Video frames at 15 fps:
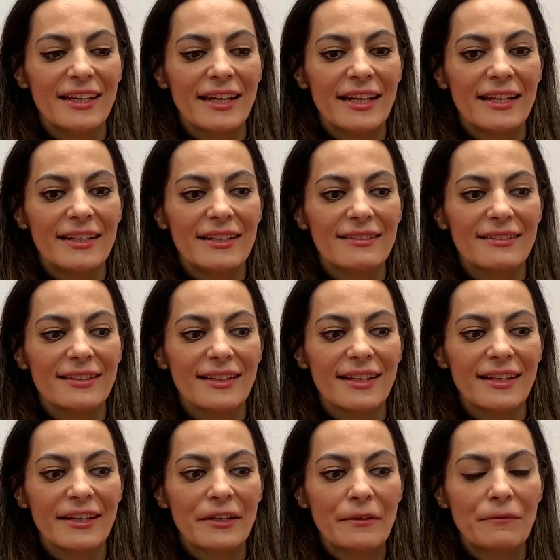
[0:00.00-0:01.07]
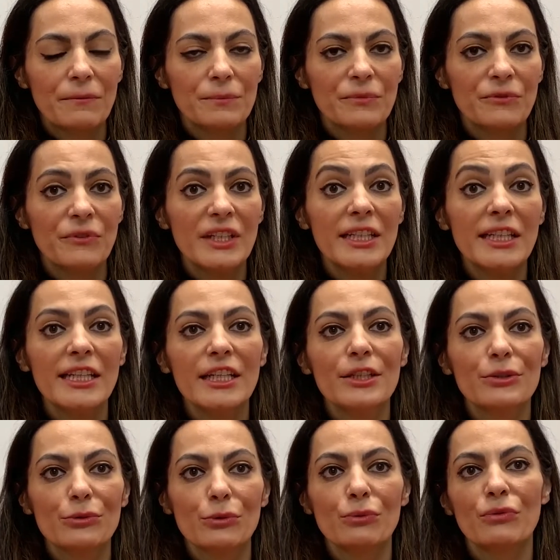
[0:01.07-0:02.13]
and we
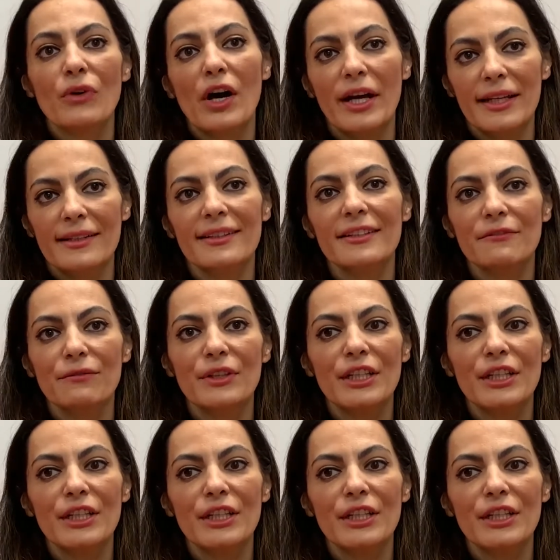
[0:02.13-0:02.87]
need to find it.